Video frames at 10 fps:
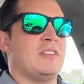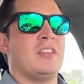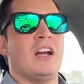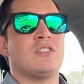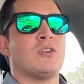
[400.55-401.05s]
The
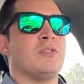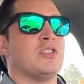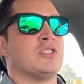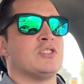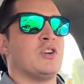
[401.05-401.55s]
theatrical
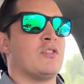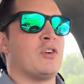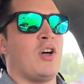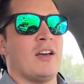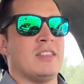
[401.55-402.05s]
versions
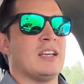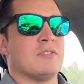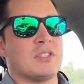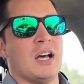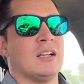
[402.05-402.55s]
overall, I think,
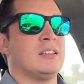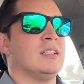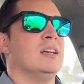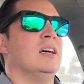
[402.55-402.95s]
have sucked.